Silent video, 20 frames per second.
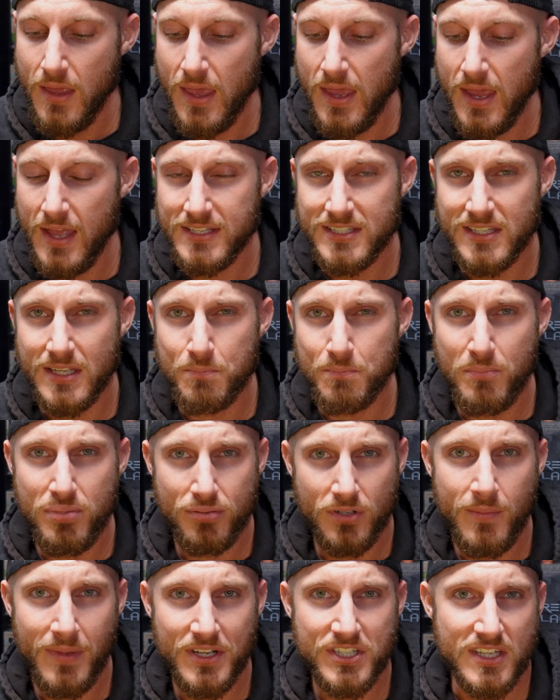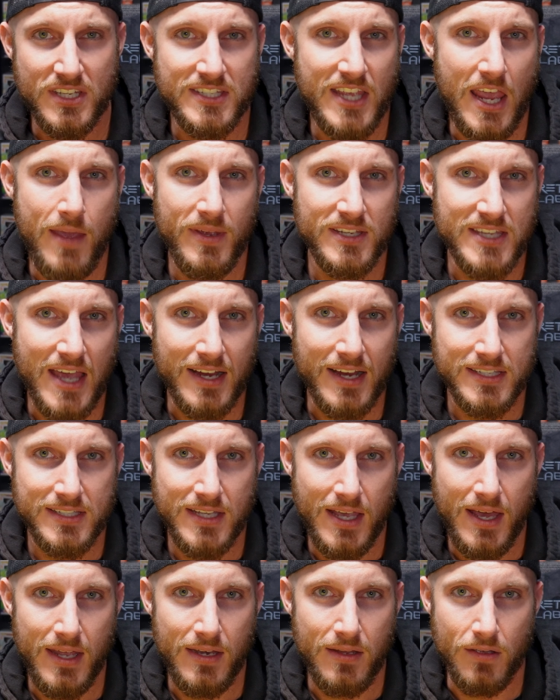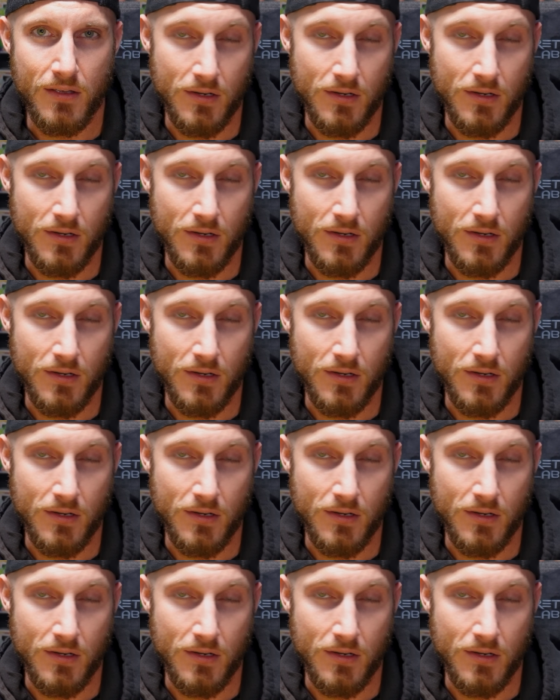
It's pretty much the same exact set.